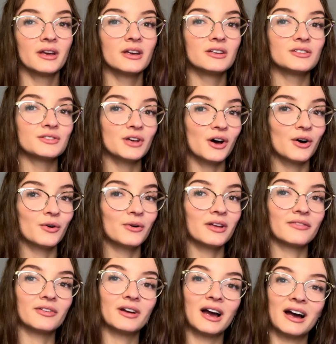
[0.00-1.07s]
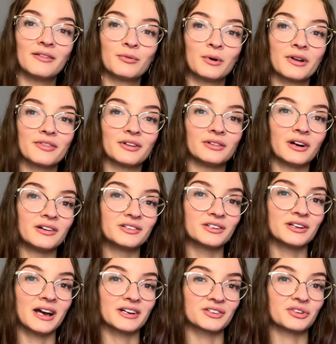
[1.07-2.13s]
So if you have one of the larger
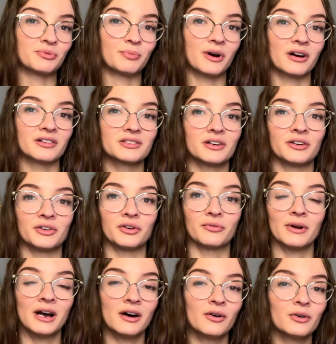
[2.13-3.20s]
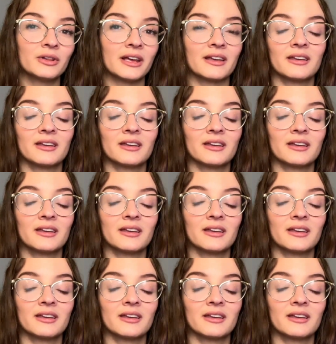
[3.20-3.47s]
national parks on your route, like